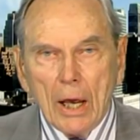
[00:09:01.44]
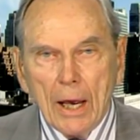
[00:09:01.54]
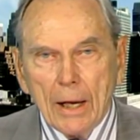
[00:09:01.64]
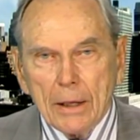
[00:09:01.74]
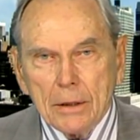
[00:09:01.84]

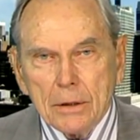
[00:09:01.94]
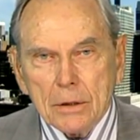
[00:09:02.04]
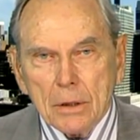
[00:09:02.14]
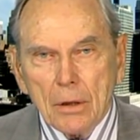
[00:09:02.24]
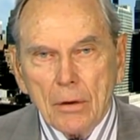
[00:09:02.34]
And
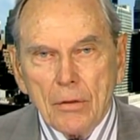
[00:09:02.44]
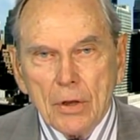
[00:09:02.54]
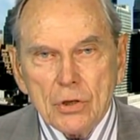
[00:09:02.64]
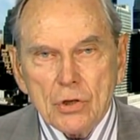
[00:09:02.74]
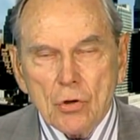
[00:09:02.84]

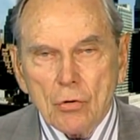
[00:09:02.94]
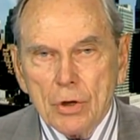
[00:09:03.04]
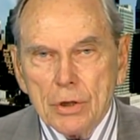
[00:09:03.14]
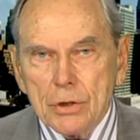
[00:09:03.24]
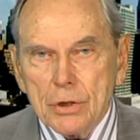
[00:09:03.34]
the
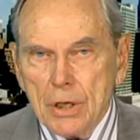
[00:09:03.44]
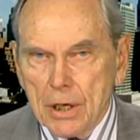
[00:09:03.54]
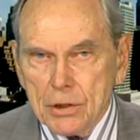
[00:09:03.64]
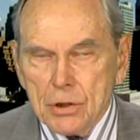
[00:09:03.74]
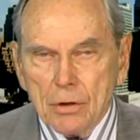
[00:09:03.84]
stories,
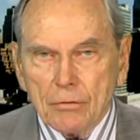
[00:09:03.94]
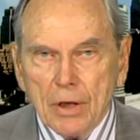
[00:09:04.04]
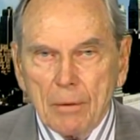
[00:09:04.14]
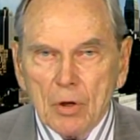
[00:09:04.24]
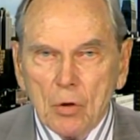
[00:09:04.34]
yes, of
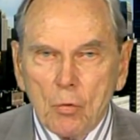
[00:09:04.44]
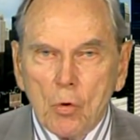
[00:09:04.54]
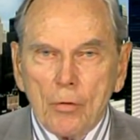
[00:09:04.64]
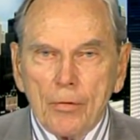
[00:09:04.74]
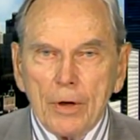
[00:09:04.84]
chemical
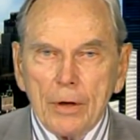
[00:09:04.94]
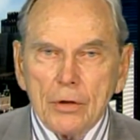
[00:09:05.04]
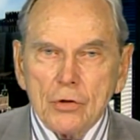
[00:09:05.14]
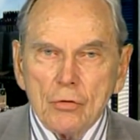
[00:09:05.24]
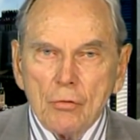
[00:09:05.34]
warfare
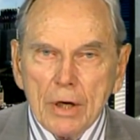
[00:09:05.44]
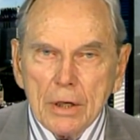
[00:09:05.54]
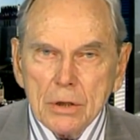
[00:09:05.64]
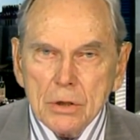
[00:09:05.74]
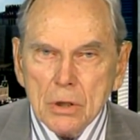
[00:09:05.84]
that you
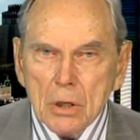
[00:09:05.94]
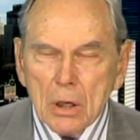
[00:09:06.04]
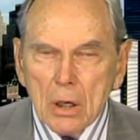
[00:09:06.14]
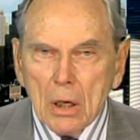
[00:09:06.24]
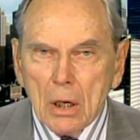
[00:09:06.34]
raise,
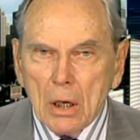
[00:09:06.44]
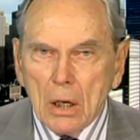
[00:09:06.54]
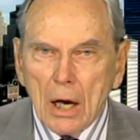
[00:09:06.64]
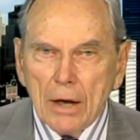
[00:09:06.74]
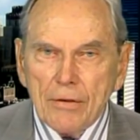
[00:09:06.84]

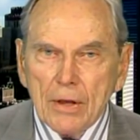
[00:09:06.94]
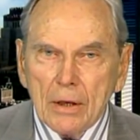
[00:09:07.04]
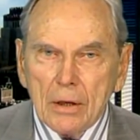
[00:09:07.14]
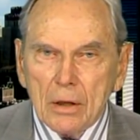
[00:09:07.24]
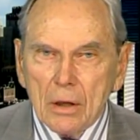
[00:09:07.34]
I think
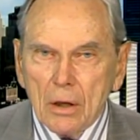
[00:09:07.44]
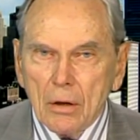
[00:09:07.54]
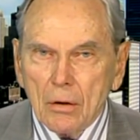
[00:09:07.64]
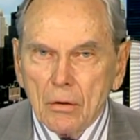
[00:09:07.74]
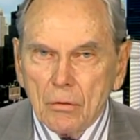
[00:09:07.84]

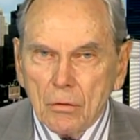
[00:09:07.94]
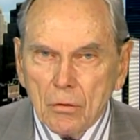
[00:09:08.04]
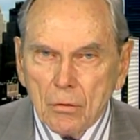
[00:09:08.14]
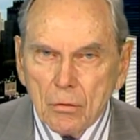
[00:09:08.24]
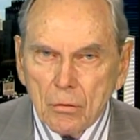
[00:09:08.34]
uh,
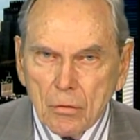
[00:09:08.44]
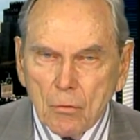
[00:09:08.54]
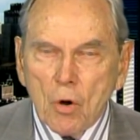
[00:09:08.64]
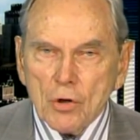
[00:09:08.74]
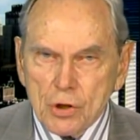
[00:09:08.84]

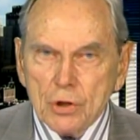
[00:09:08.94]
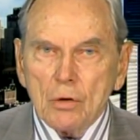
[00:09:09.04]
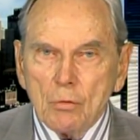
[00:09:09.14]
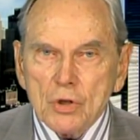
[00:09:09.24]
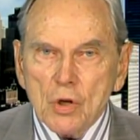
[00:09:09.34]

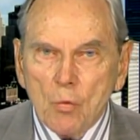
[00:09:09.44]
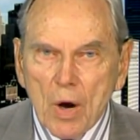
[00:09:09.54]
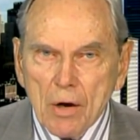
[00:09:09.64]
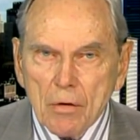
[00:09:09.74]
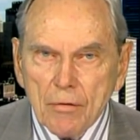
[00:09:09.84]
Washington was
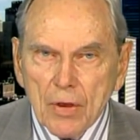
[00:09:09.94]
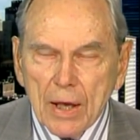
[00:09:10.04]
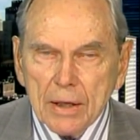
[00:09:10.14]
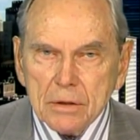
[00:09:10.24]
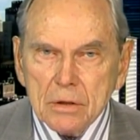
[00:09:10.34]
aware of
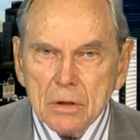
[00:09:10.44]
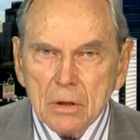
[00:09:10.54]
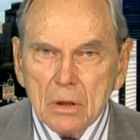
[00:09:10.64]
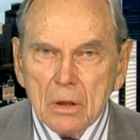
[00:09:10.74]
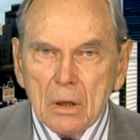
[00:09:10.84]
that,
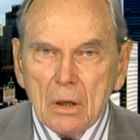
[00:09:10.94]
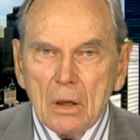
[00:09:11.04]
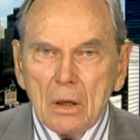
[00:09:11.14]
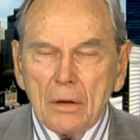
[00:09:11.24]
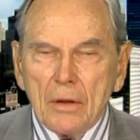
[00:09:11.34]

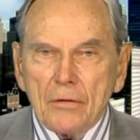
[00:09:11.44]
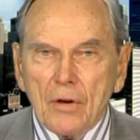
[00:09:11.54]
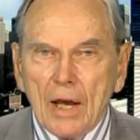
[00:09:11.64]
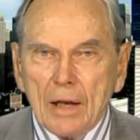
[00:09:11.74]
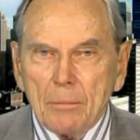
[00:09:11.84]
uh, that there
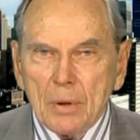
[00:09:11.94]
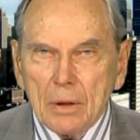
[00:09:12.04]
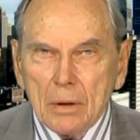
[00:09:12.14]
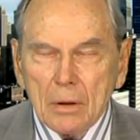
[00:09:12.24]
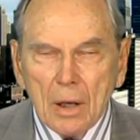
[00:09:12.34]
had
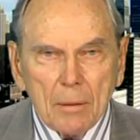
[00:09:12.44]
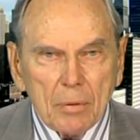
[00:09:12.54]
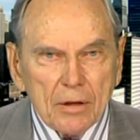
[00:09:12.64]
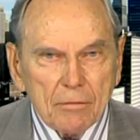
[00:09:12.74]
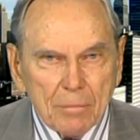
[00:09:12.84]
been, I
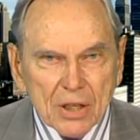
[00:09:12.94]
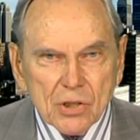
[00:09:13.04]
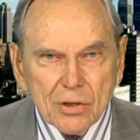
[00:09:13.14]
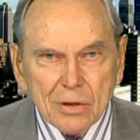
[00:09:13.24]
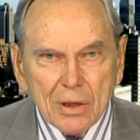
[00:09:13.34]
believe,
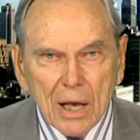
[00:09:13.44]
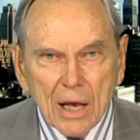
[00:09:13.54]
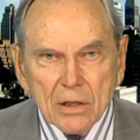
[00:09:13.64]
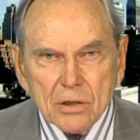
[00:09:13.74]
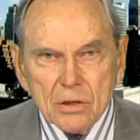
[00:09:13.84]
mustard
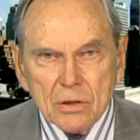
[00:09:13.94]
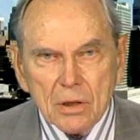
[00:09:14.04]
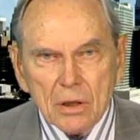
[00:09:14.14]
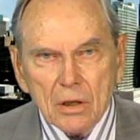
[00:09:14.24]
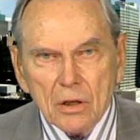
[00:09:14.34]
gas
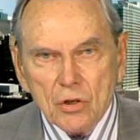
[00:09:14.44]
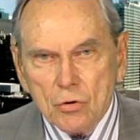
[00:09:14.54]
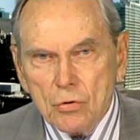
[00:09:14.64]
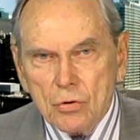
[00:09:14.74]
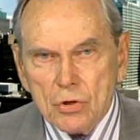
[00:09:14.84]
uh,
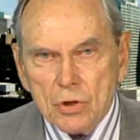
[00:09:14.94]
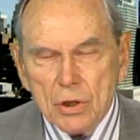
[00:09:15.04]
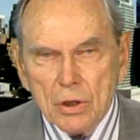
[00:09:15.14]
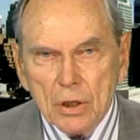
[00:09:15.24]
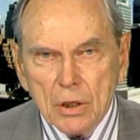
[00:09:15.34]
used
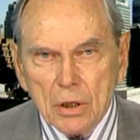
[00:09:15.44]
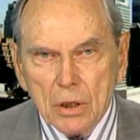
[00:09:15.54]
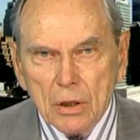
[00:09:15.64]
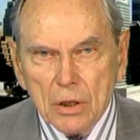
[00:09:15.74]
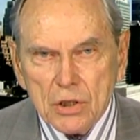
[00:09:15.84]
in the
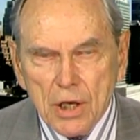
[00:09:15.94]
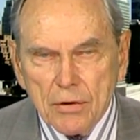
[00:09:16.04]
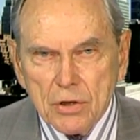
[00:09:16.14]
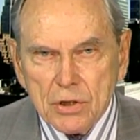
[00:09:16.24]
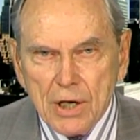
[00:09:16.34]
in the
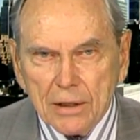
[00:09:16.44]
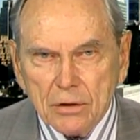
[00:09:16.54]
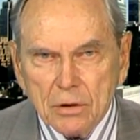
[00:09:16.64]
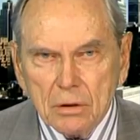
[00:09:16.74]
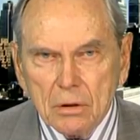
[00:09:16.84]
southern
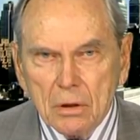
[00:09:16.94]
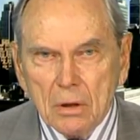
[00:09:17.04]
sector,